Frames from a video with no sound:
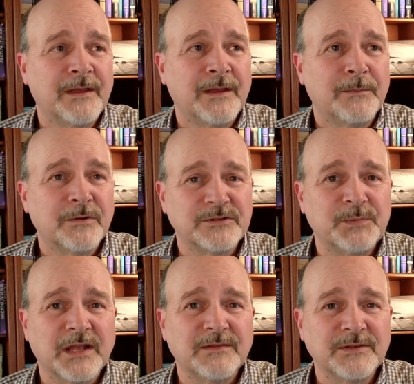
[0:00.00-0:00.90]

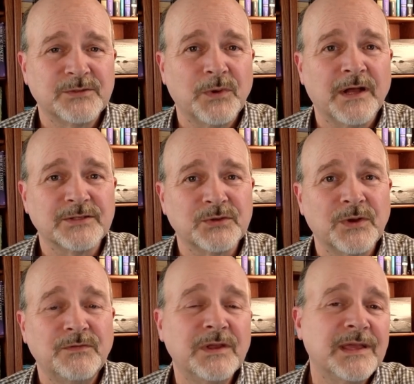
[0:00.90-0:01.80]
perspective as well. So
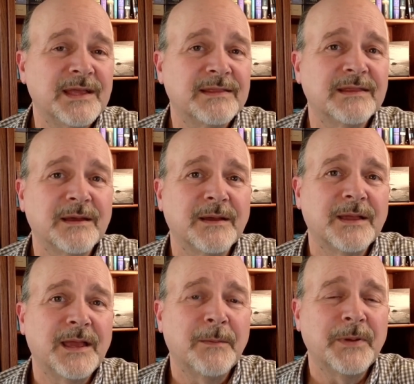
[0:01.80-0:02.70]
if you can get the
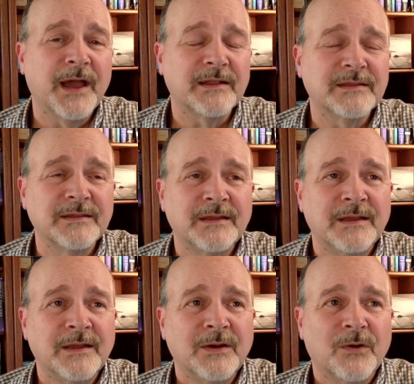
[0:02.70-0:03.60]
impact
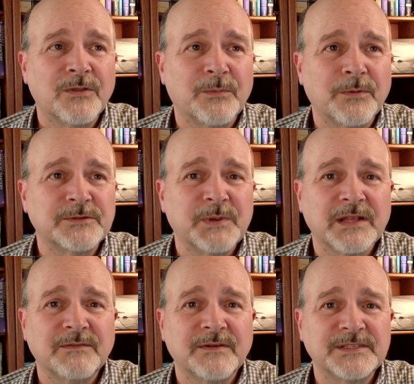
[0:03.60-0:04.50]
or the
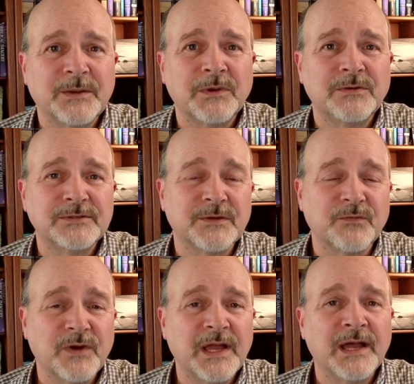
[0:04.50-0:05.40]
perspective of someone who's a
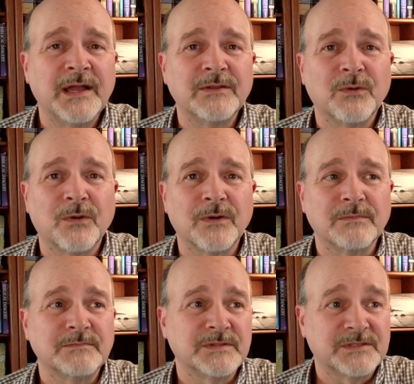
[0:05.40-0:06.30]
friend or
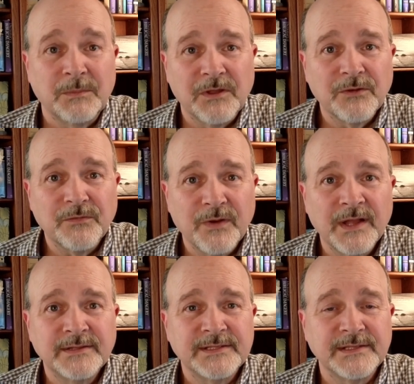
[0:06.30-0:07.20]
some other
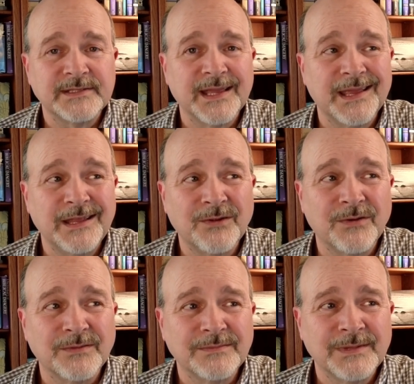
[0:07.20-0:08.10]
friends and say, you
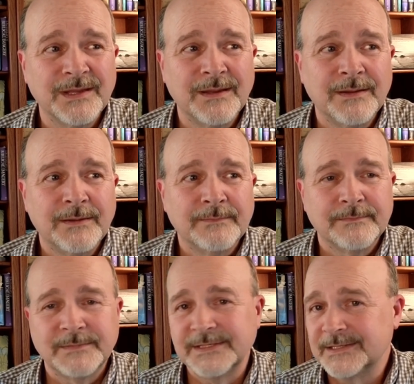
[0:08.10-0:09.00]
know,
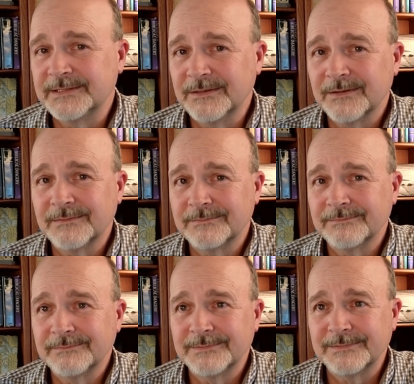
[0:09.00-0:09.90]
does this look
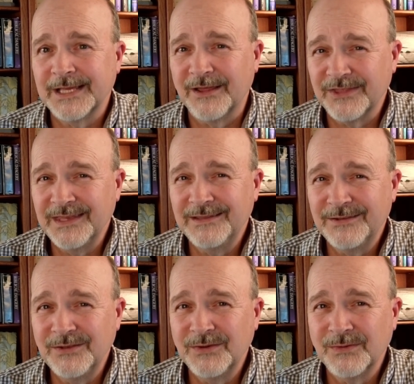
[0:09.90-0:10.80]
healthy
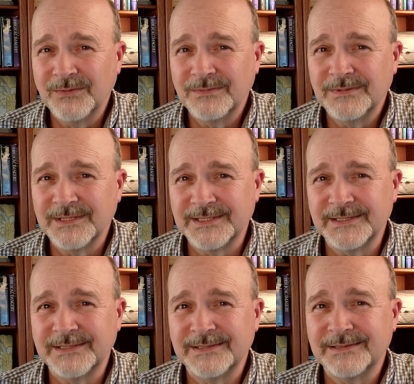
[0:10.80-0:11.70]
to you? Does
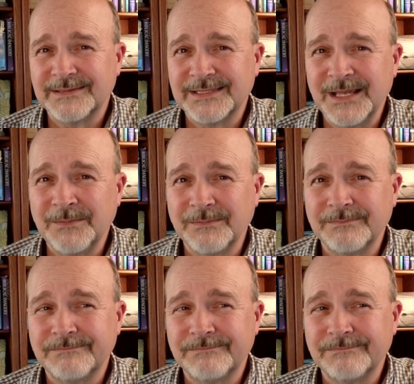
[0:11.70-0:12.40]
this seem